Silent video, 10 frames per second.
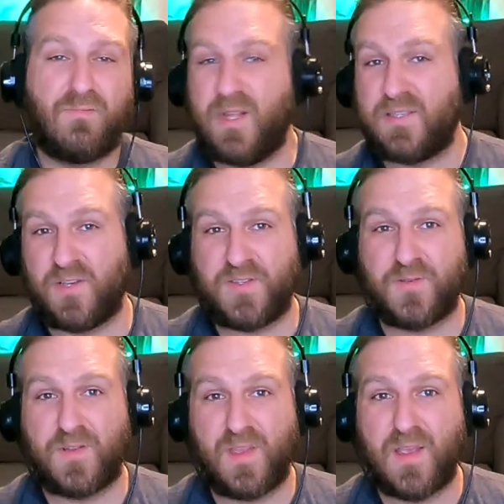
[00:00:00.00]
That's also
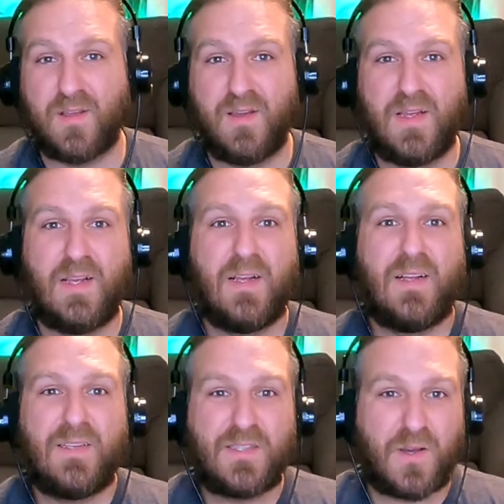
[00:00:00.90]
a thing.
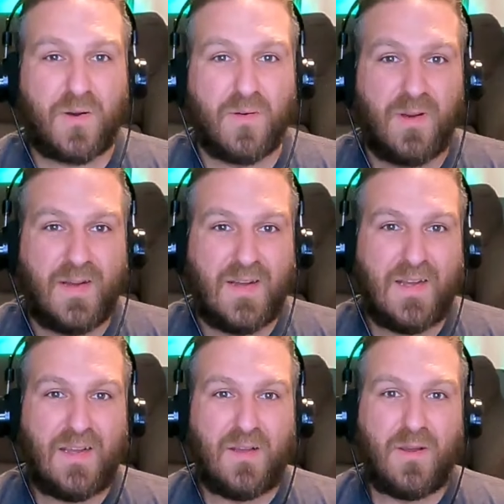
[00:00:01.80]
So
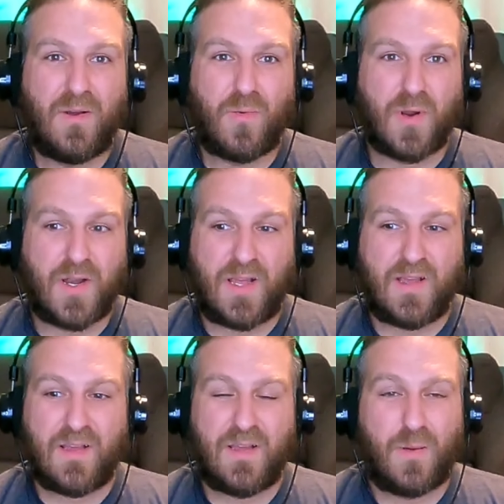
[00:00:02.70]
we're
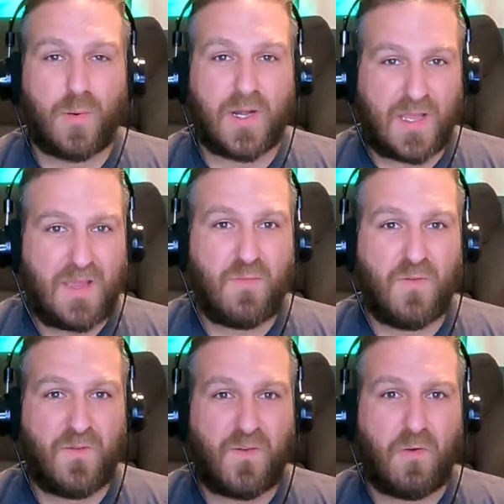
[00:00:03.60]
gonna keep
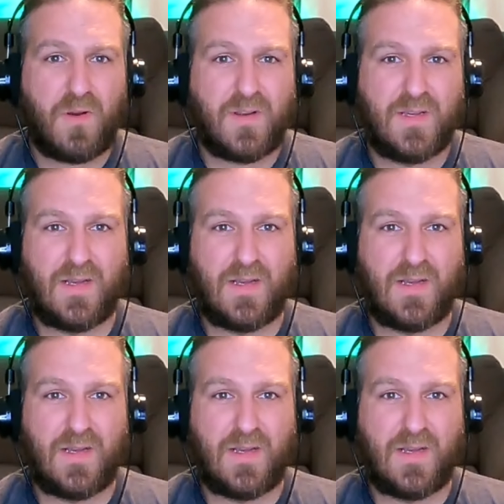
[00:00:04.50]
moving forward.